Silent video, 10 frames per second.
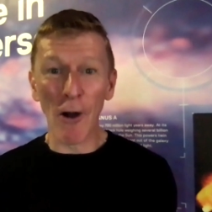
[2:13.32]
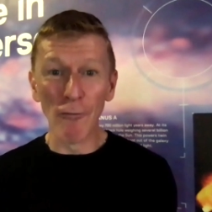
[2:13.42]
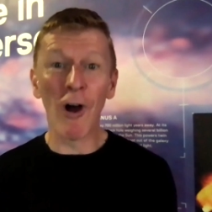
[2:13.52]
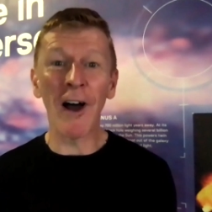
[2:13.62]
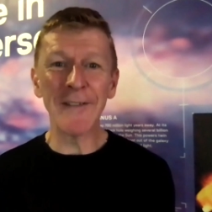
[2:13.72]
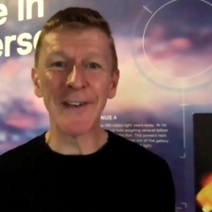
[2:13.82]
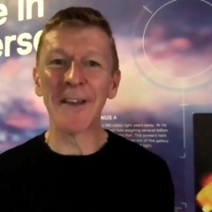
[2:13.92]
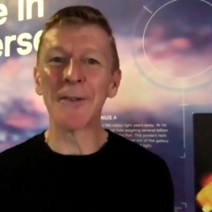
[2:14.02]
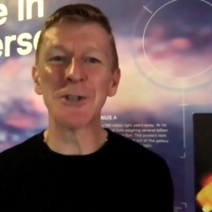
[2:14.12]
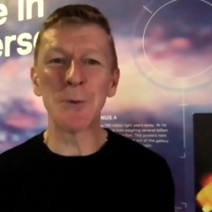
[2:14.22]
arriving
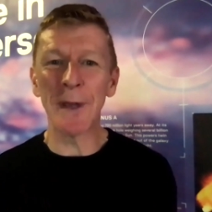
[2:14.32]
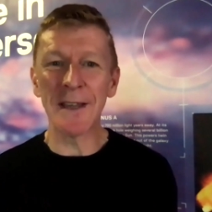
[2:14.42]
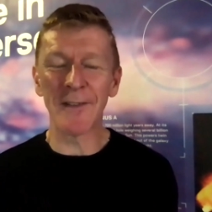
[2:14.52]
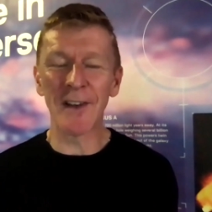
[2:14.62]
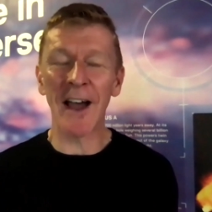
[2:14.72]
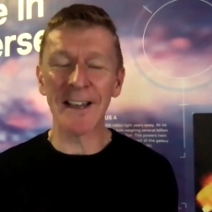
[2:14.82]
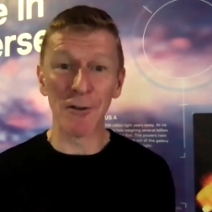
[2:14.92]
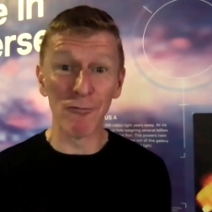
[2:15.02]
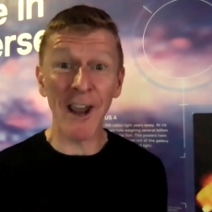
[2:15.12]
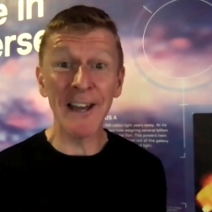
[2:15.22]
at the speed of light, a
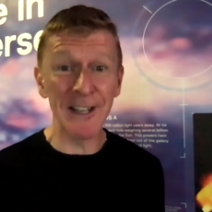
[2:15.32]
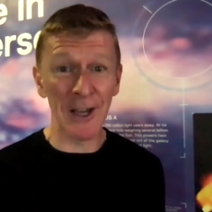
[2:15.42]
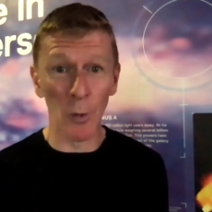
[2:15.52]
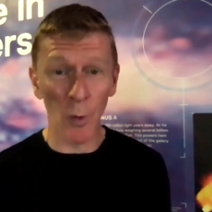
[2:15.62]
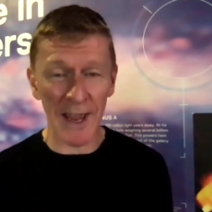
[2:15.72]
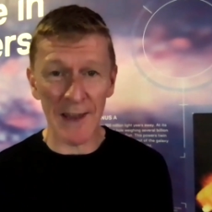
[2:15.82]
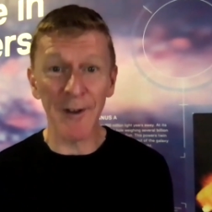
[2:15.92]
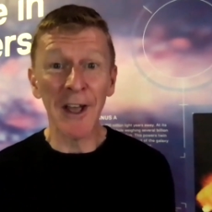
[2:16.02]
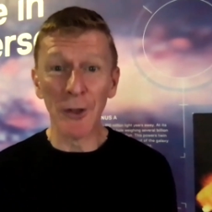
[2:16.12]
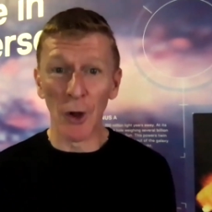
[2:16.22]
radio wave
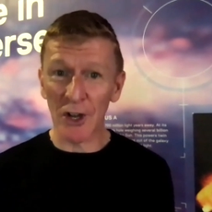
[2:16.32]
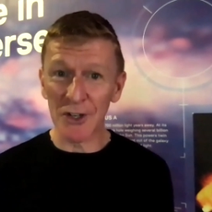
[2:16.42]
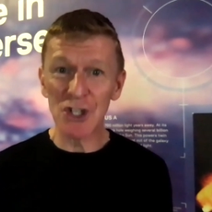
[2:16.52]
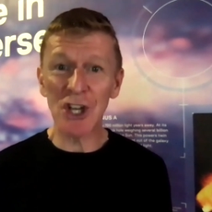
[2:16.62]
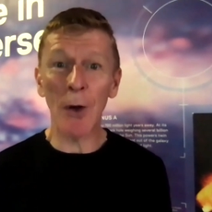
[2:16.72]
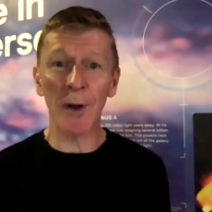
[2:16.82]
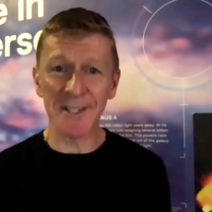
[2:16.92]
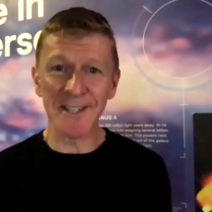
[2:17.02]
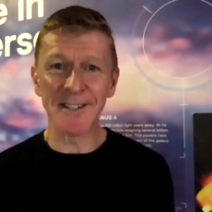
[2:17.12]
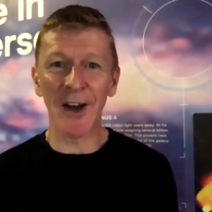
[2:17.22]
that can show us
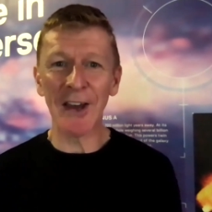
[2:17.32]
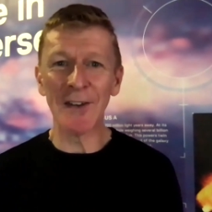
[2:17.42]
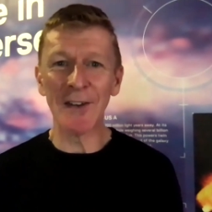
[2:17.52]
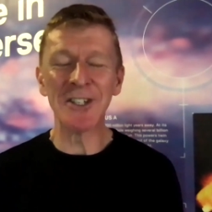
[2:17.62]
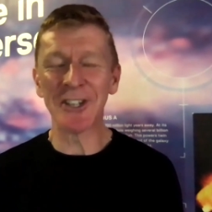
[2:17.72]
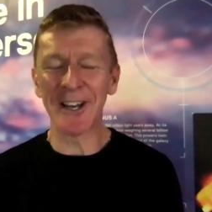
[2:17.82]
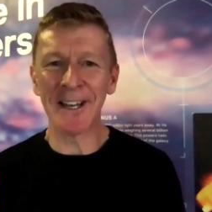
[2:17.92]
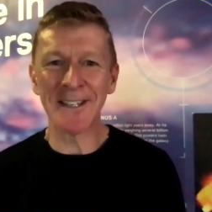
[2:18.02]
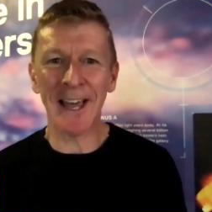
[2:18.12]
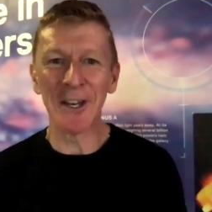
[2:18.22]
a sign of digital
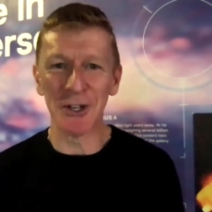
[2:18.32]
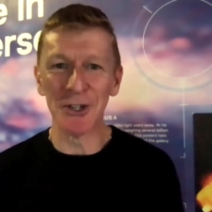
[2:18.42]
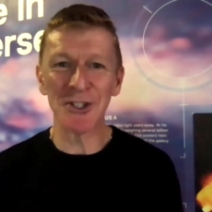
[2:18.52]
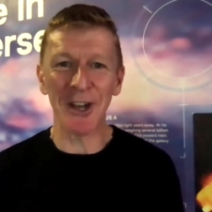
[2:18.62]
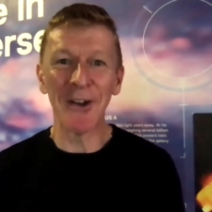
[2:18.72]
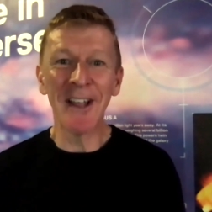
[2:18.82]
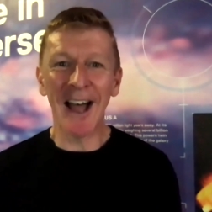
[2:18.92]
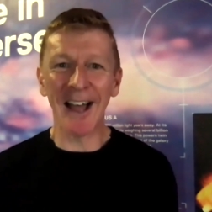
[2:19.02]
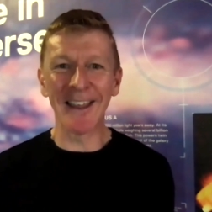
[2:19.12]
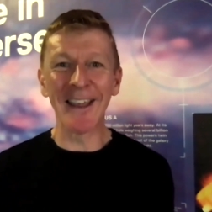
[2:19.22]
intelligence. So
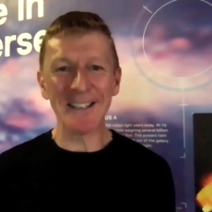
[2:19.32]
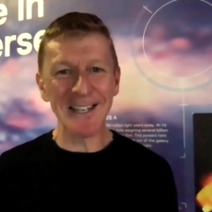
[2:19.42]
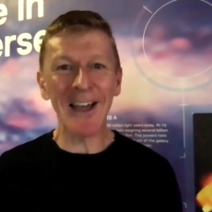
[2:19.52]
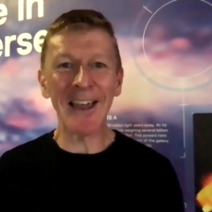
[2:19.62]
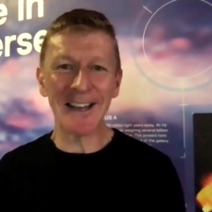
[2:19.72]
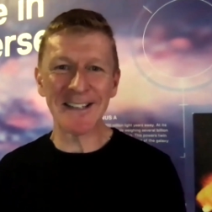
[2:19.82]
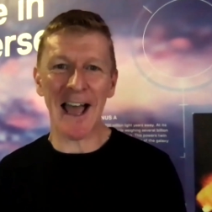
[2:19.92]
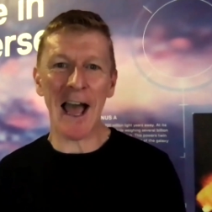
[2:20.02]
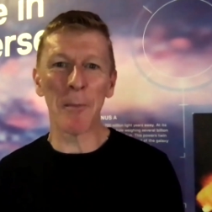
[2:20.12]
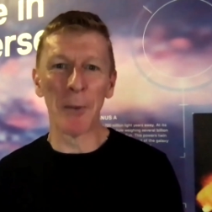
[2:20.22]
I think it's likely to
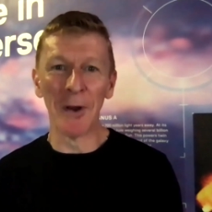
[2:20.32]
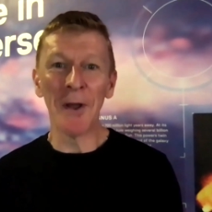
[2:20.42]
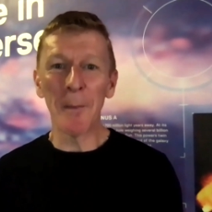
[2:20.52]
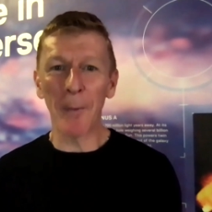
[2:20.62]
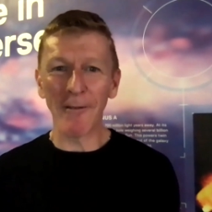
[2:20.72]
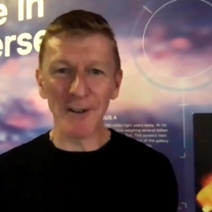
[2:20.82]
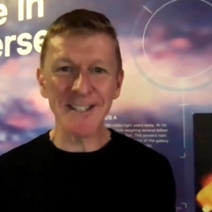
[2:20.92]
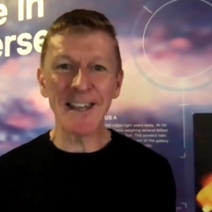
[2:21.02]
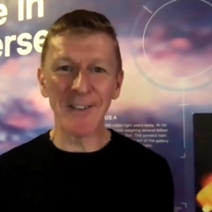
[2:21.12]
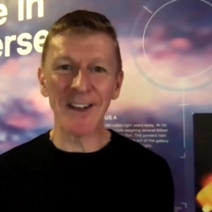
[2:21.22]
happen by
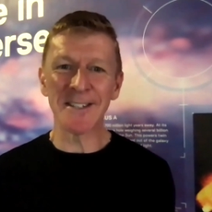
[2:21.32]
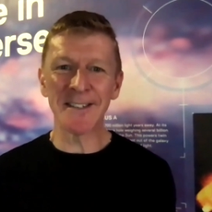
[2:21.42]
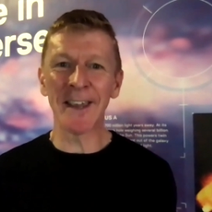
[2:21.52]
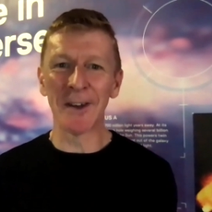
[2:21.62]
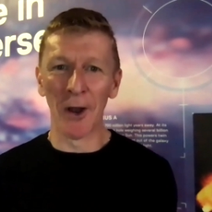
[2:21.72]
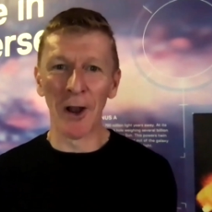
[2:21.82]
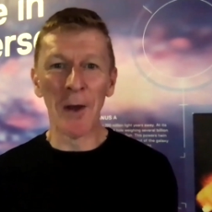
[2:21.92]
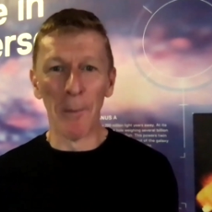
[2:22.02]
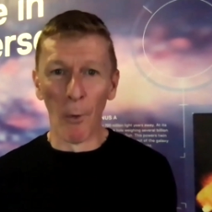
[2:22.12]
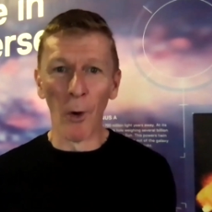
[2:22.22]
receiving a signal
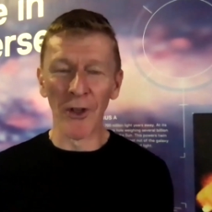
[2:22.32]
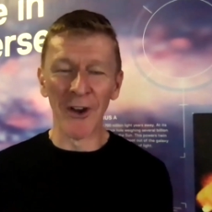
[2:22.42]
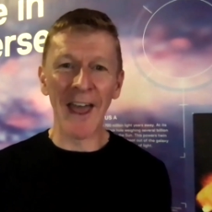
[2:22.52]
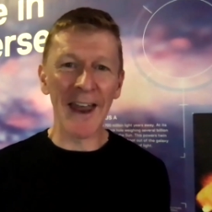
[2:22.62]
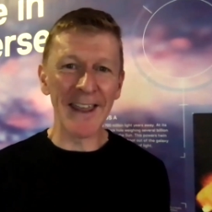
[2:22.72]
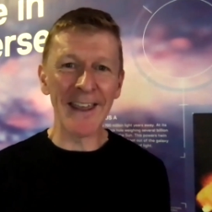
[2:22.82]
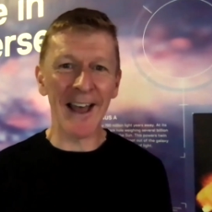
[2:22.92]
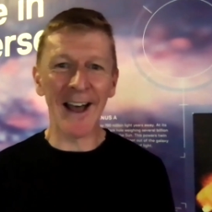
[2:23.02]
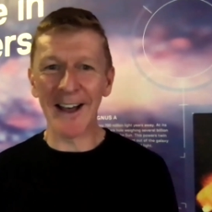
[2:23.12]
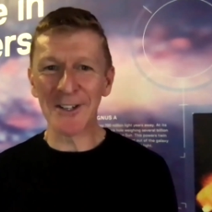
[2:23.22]
more than any
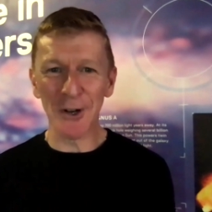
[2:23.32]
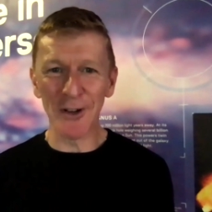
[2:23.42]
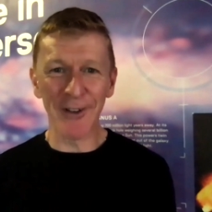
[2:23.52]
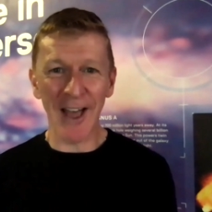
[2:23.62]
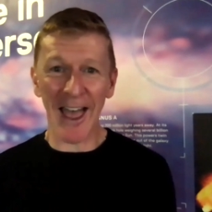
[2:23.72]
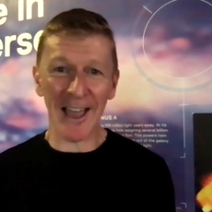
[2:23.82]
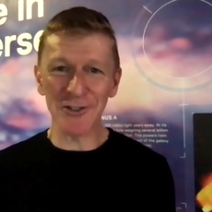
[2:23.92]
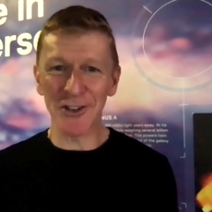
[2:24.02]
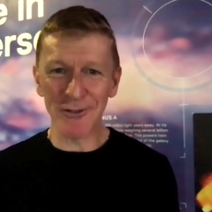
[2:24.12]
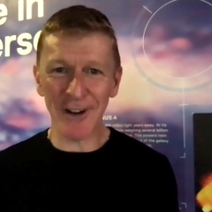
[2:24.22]
sort of
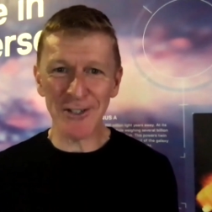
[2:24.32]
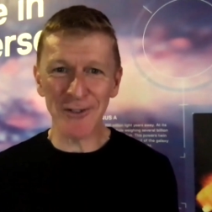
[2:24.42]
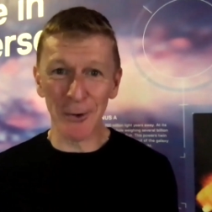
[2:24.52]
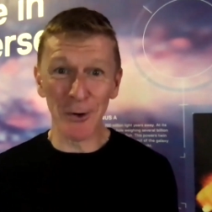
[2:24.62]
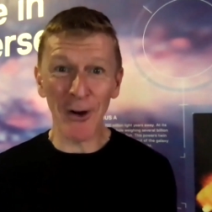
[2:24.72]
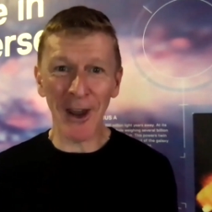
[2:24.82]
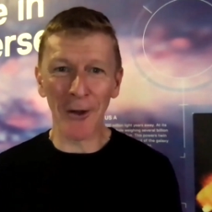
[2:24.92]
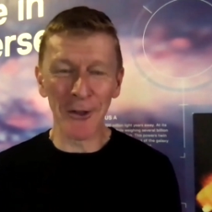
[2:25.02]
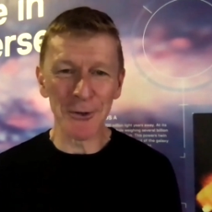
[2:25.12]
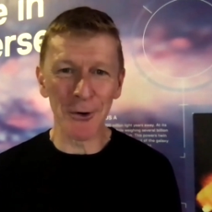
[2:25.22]
extraterrestrial knocking on
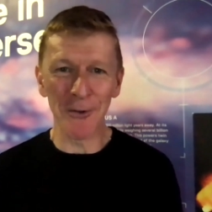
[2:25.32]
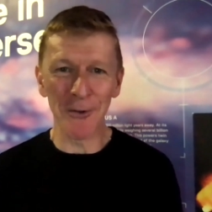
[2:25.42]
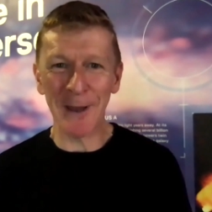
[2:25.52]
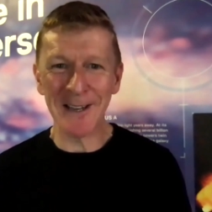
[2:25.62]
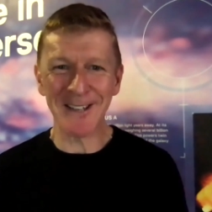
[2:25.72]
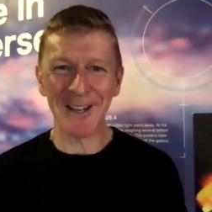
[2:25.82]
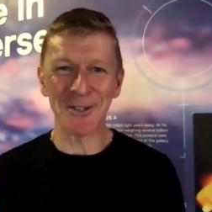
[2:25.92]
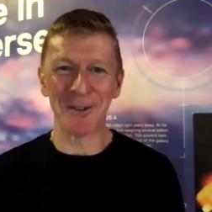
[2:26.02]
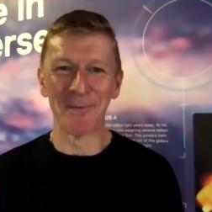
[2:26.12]
the door of the space station.